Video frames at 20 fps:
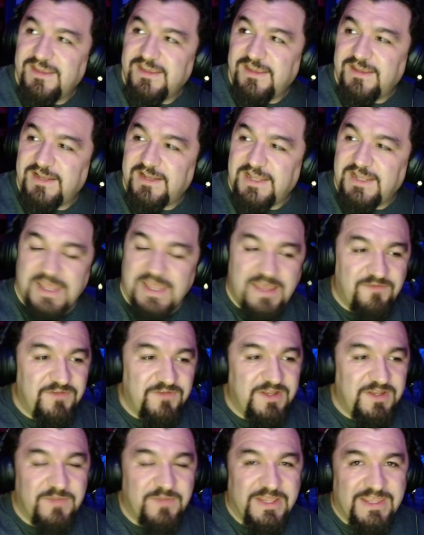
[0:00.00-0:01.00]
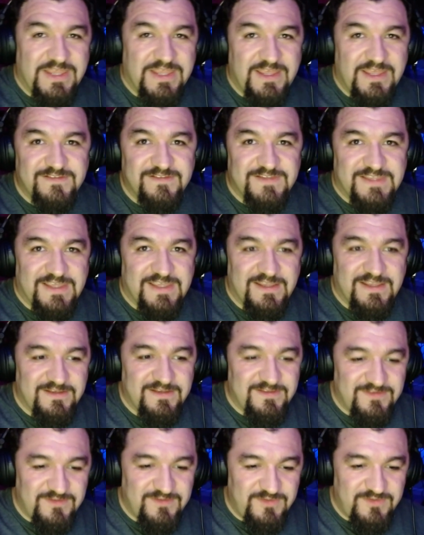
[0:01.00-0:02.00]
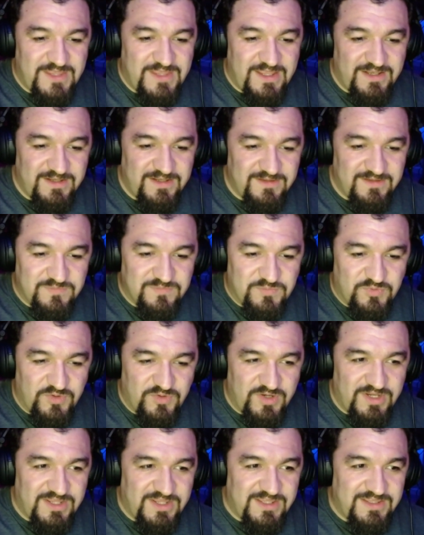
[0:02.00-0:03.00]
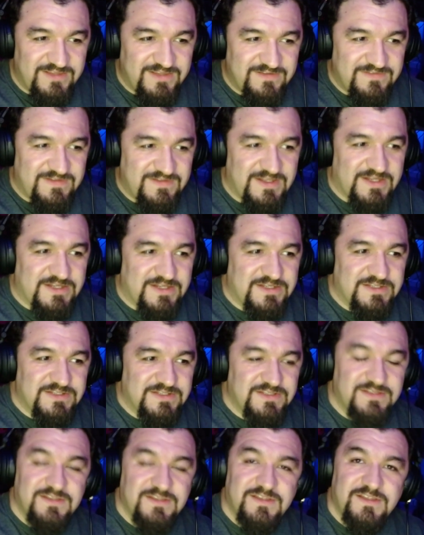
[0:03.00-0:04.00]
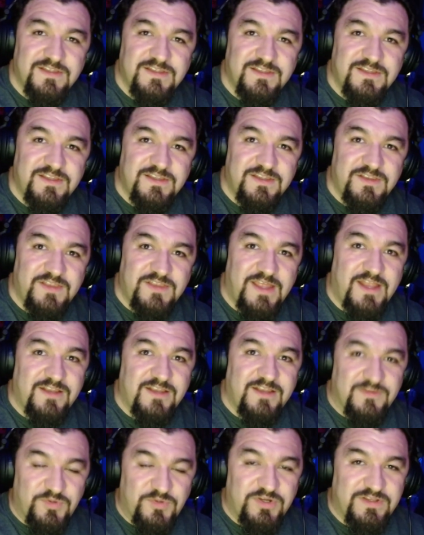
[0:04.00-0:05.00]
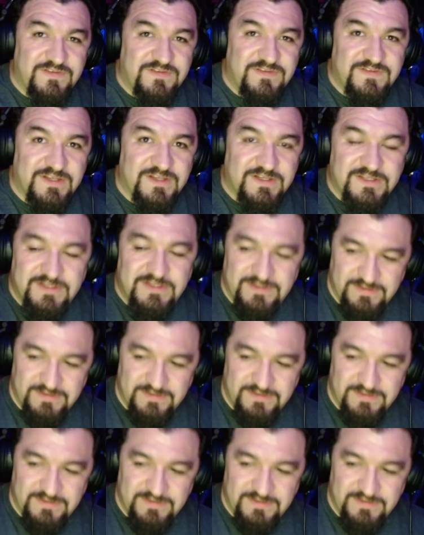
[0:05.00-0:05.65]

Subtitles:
I have it in my hands again. So that is pretty sick. That is pretty sick.